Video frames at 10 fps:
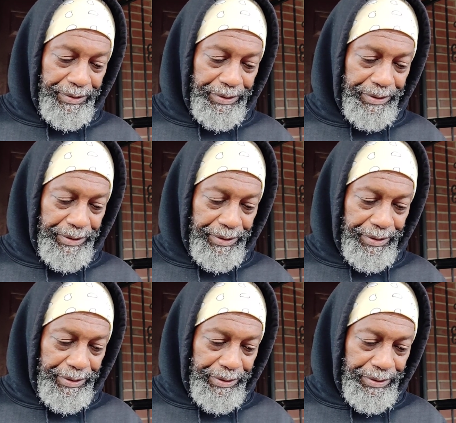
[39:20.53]

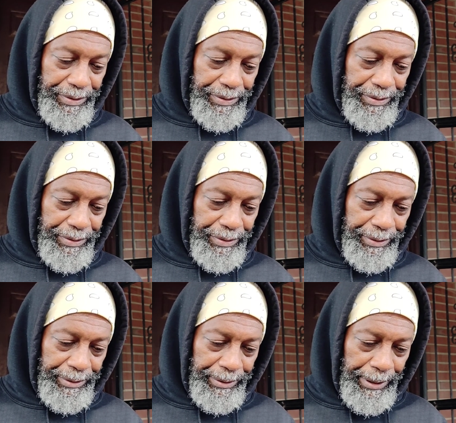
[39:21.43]

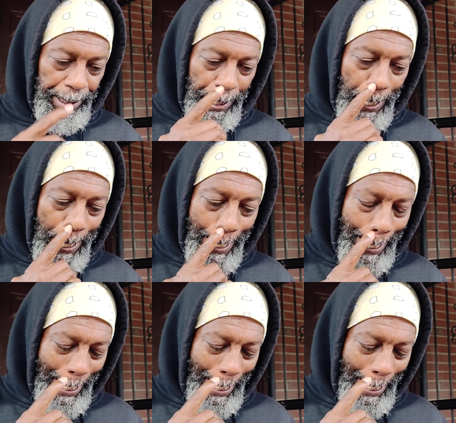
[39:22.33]
(silence)